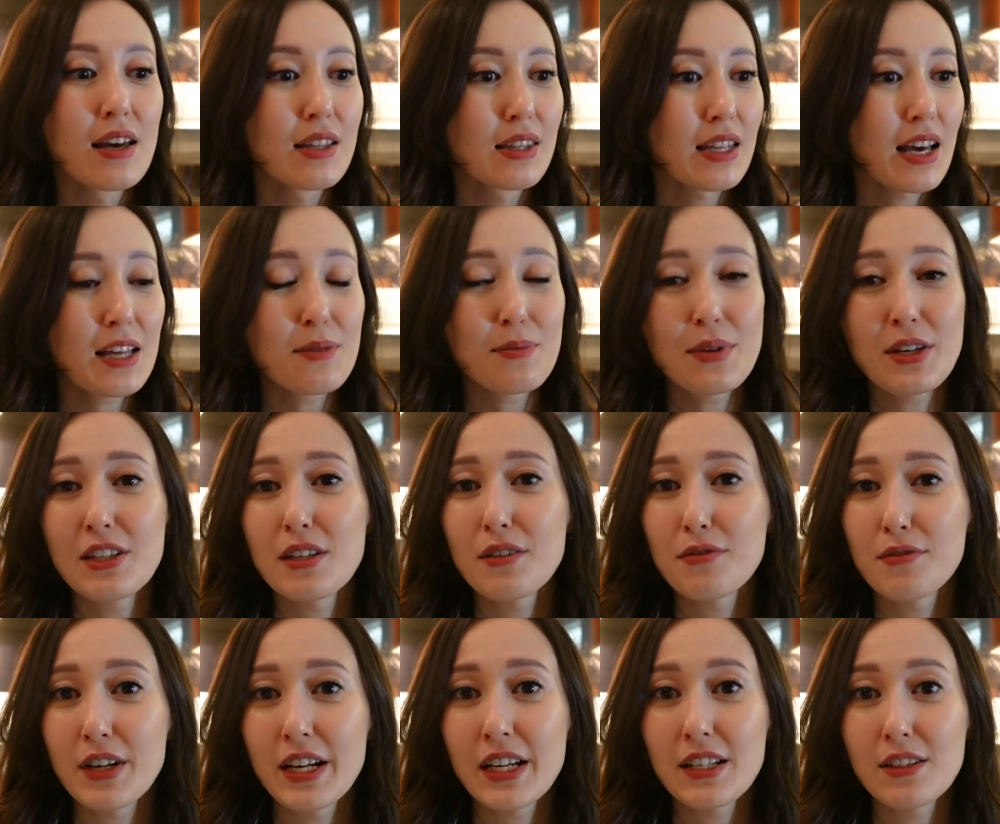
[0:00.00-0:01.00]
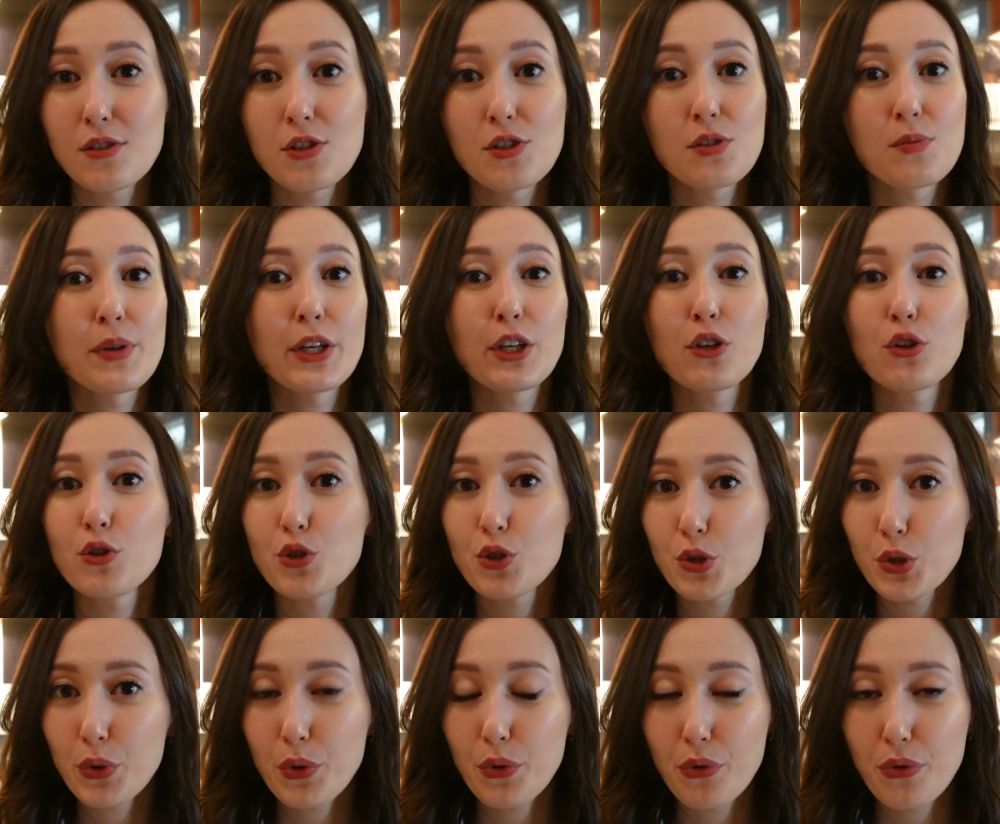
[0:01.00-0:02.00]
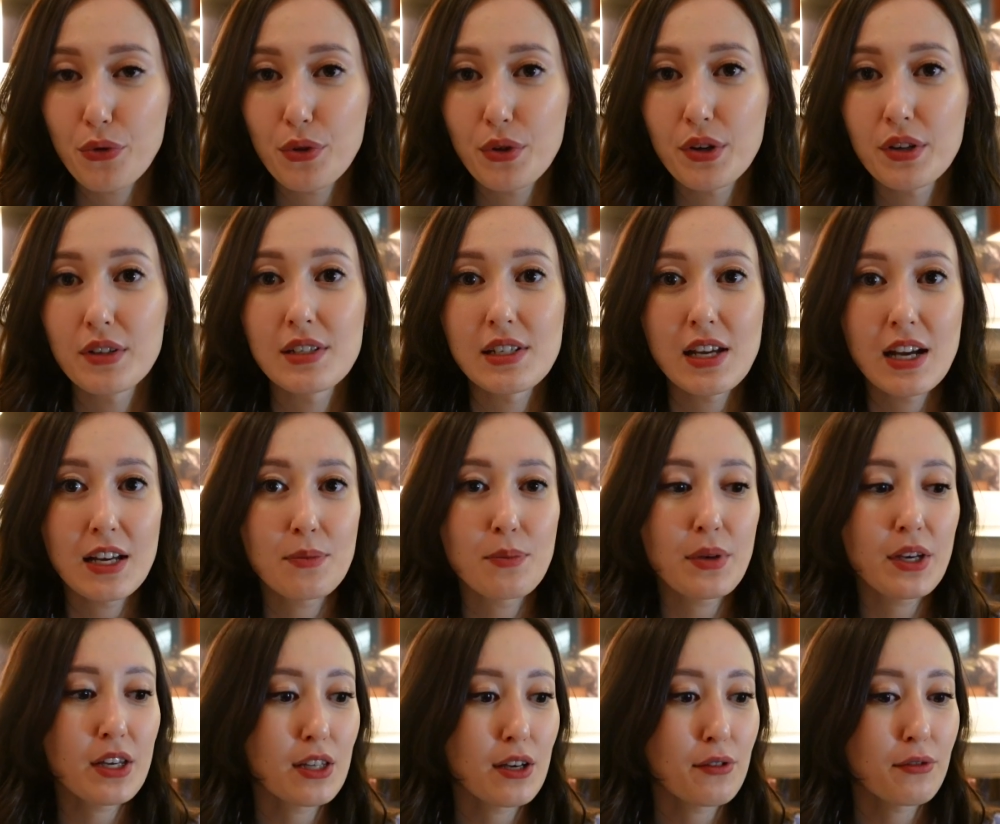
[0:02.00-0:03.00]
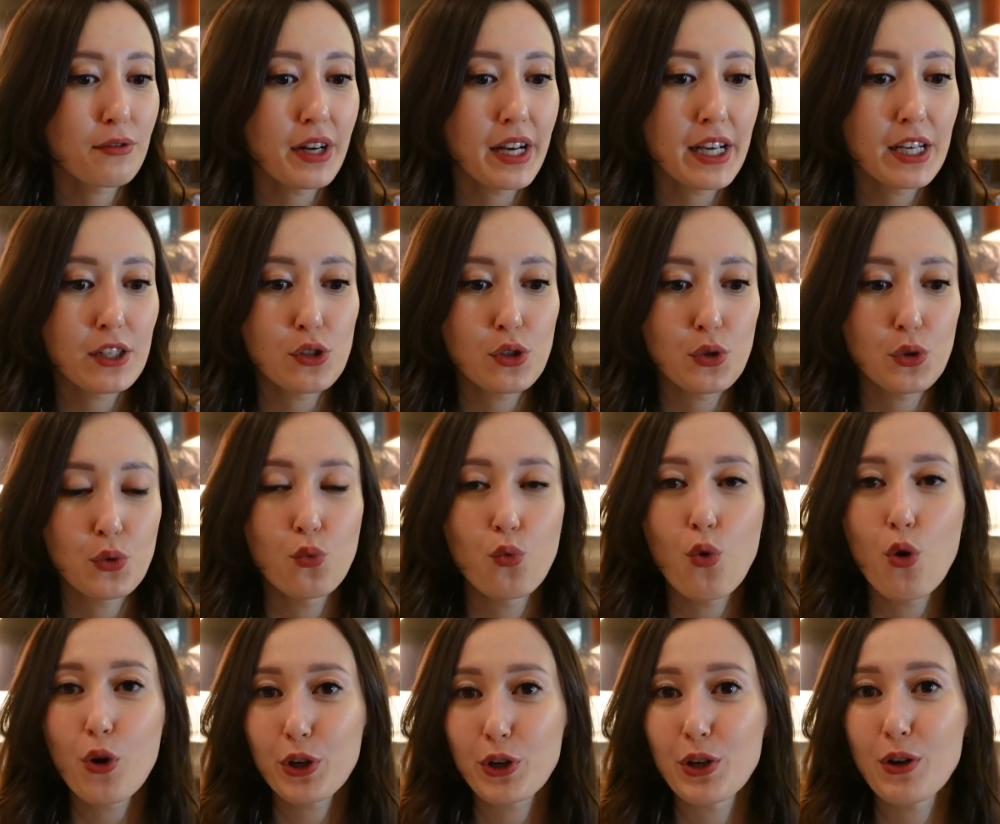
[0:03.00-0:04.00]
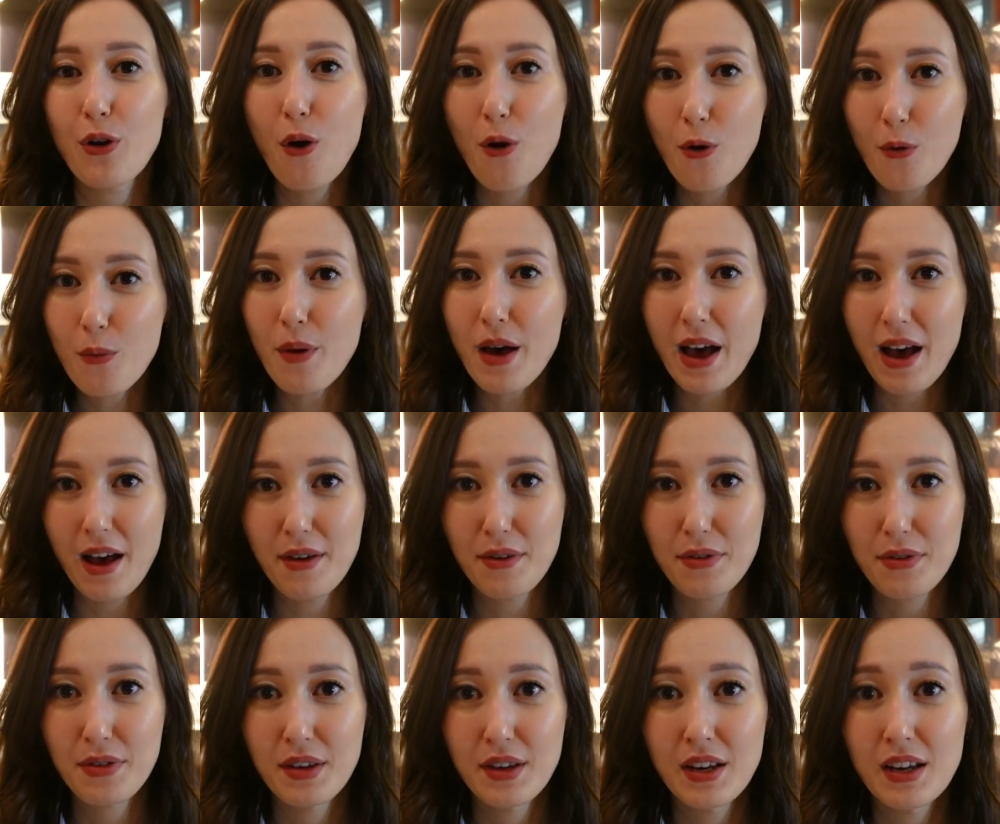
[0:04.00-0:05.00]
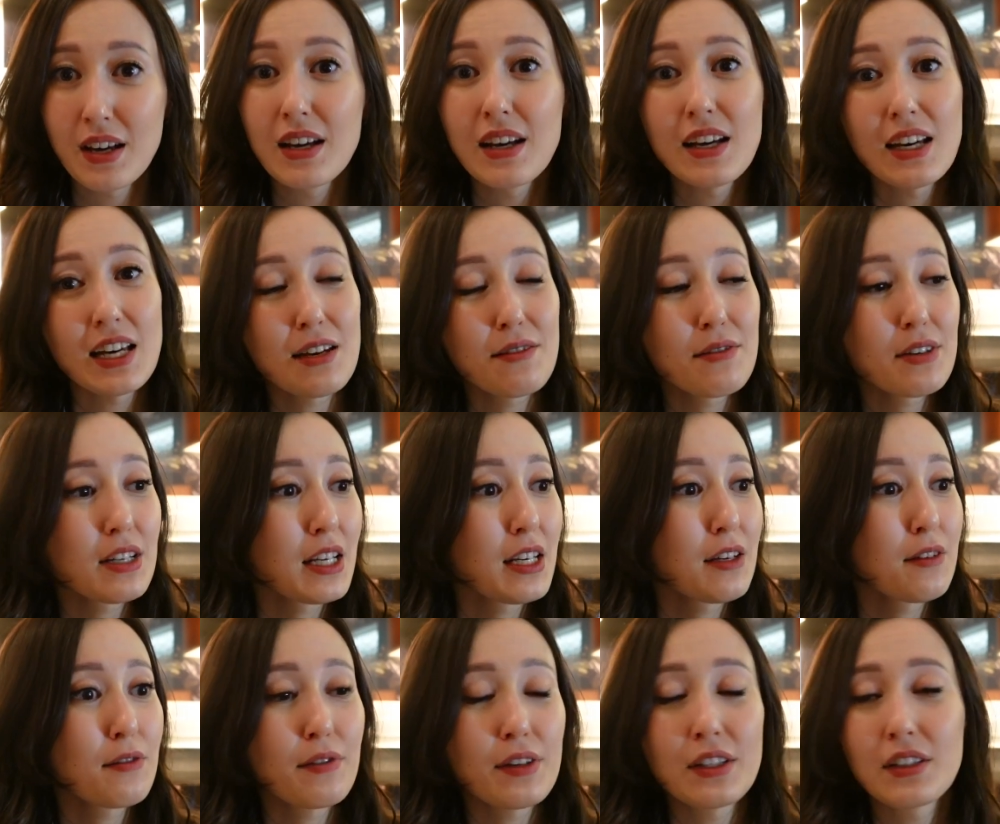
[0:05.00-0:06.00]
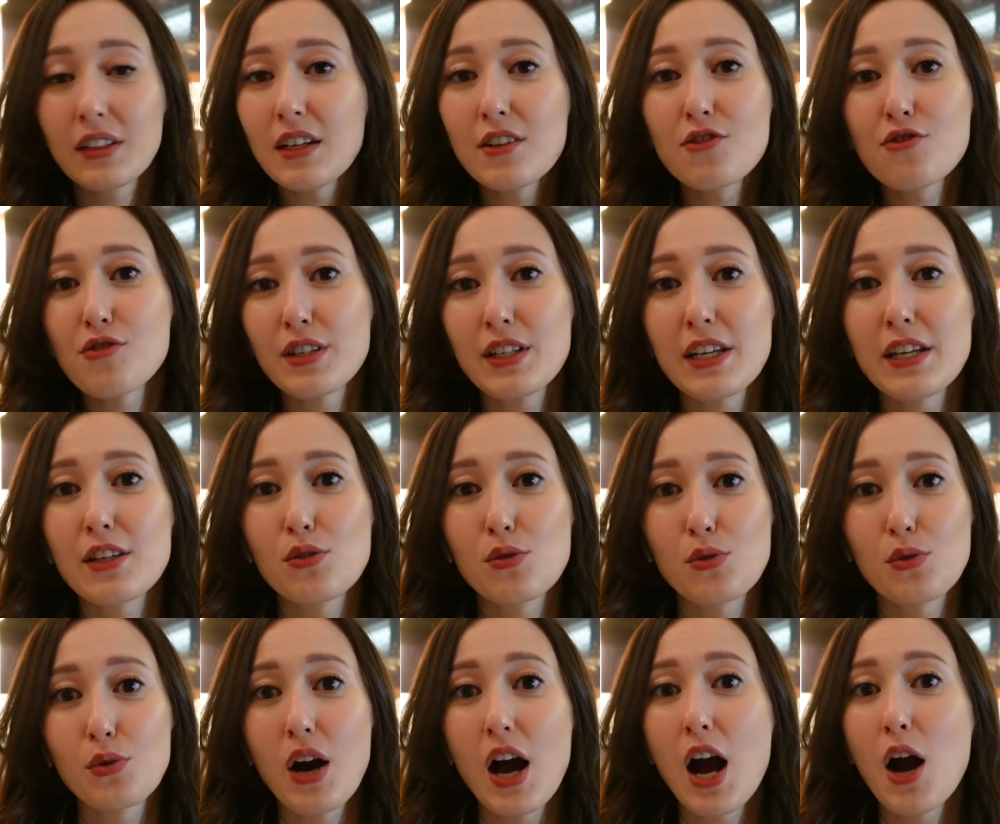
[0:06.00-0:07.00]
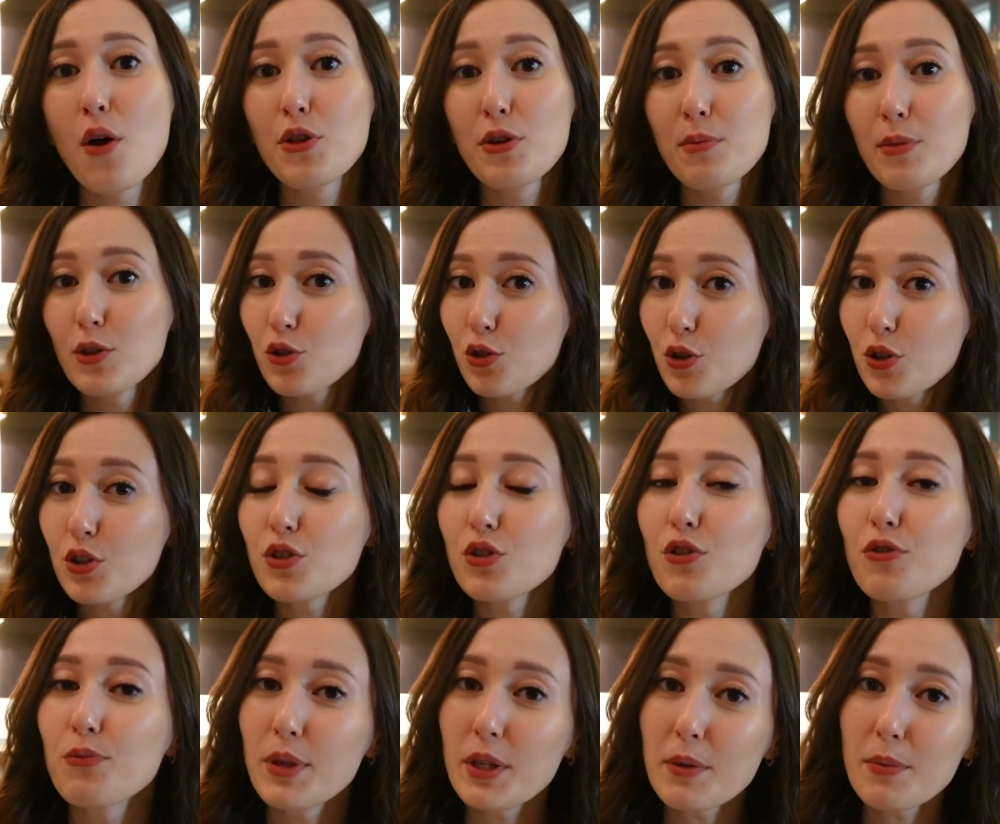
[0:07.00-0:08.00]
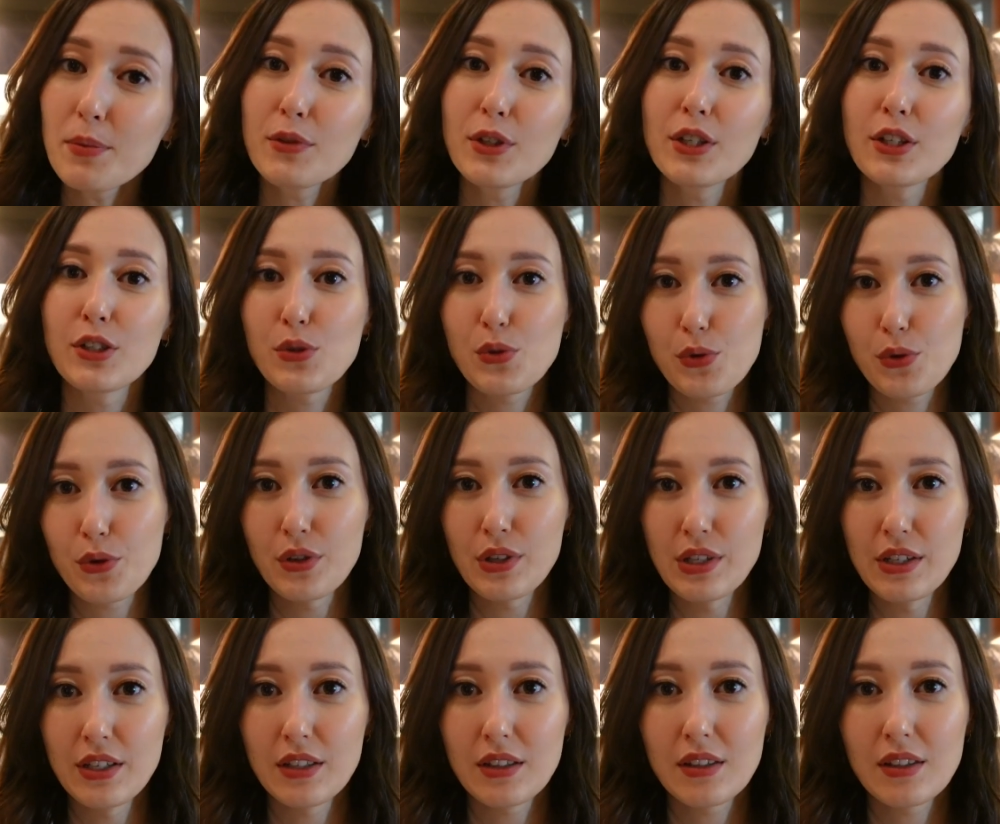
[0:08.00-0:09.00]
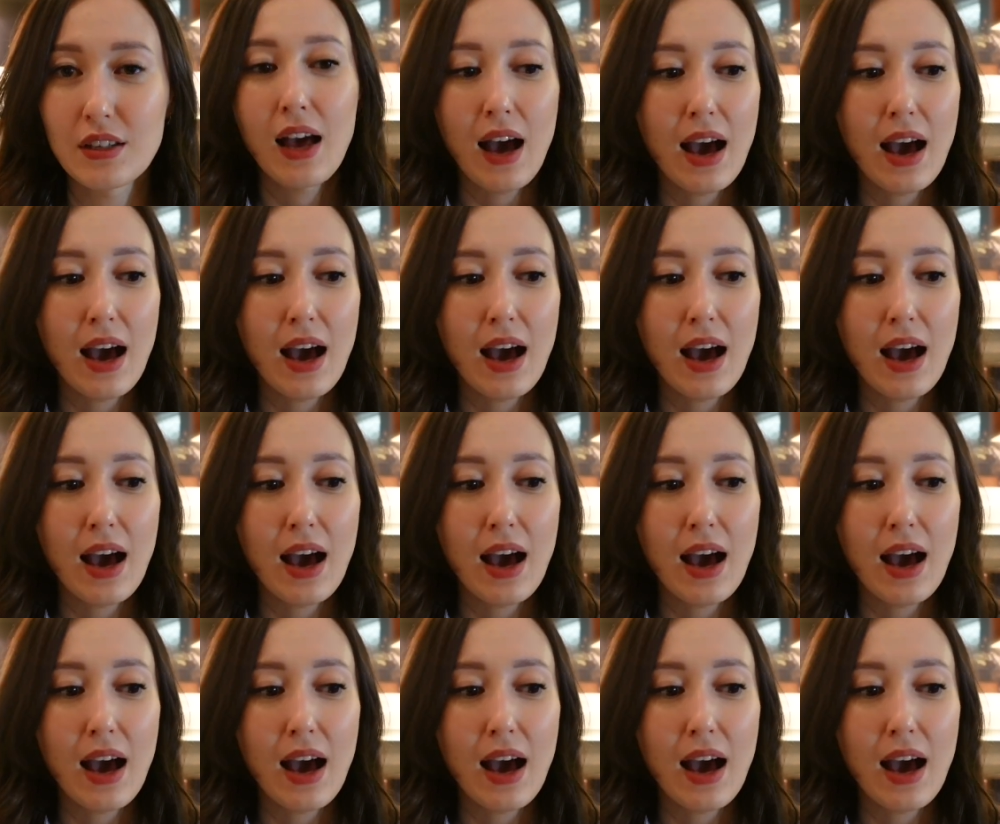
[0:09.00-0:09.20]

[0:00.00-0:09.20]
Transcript: not being afraid to speak your truth, not being afraid to walk your own path, even if it contradicts to how the majority of people are doing it.